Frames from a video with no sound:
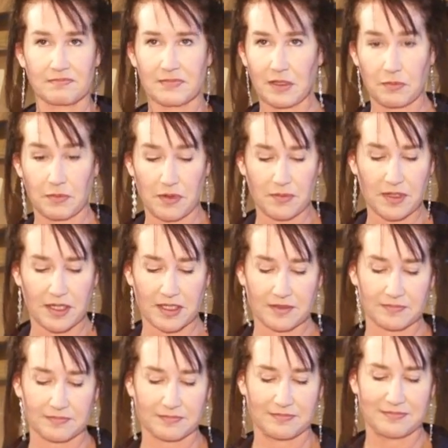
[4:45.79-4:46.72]
it won't work.
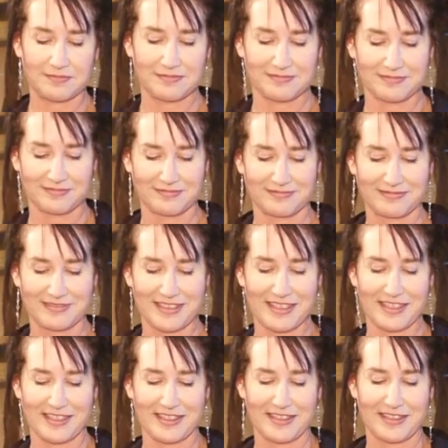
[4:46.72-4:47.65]

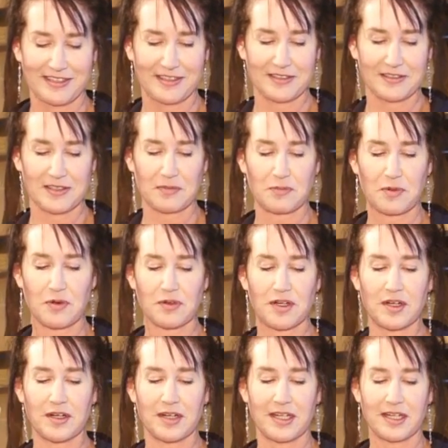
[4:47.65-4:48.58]
The soap won't
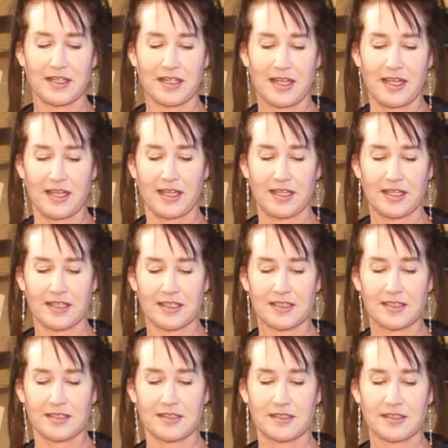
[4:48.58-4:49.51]
harden,
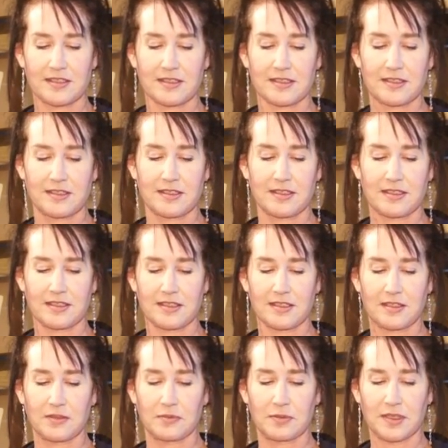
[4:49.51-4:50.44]
and
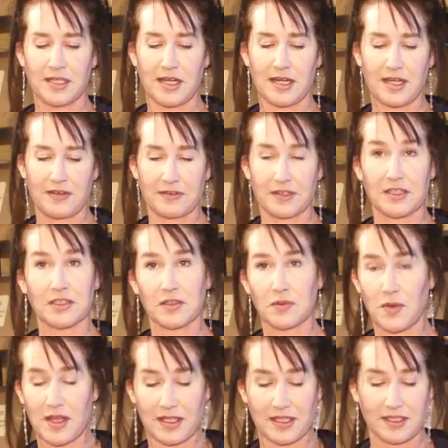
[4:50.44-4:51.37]
you will not have a good
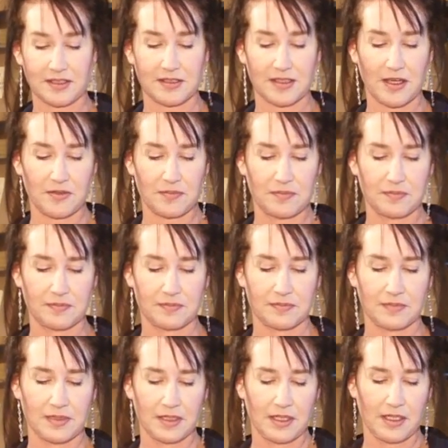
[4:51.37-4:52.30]
quality soap.
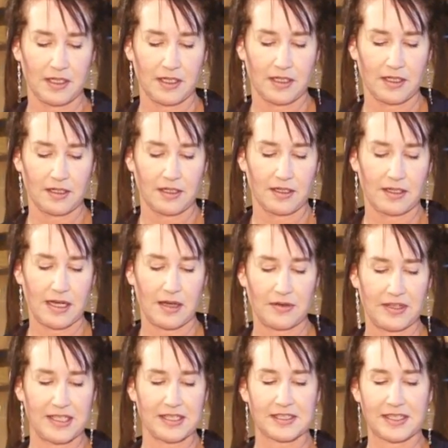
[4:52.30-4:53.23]

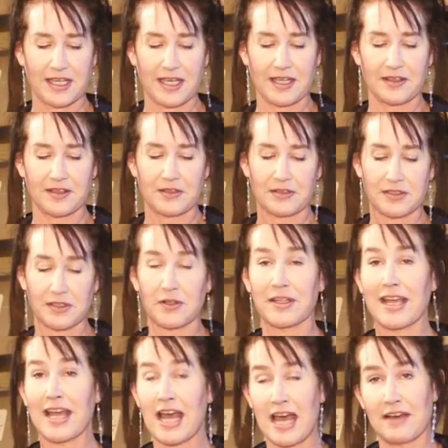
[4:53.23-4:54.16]
Now in this kit, there is
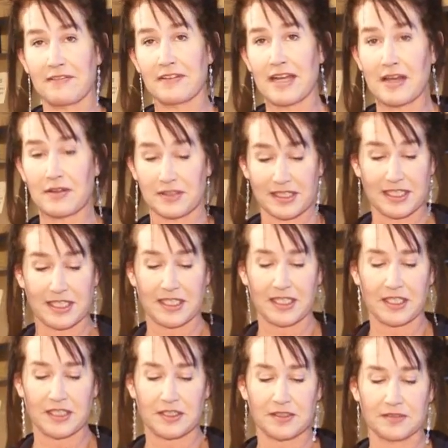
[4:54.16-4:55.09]
only a ½ ounce in
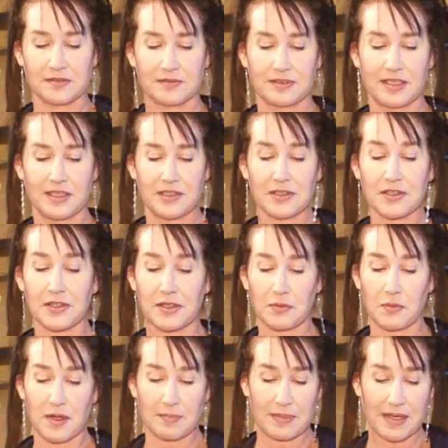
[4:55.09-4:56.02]
here, and there's only
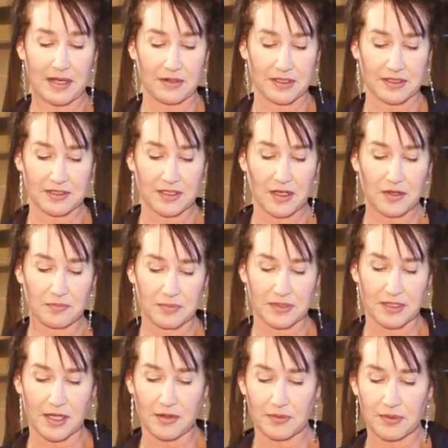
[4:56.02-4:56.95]
1 pound of soap,
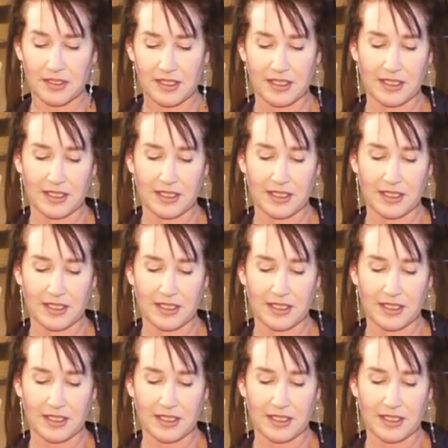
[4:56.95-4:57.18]
so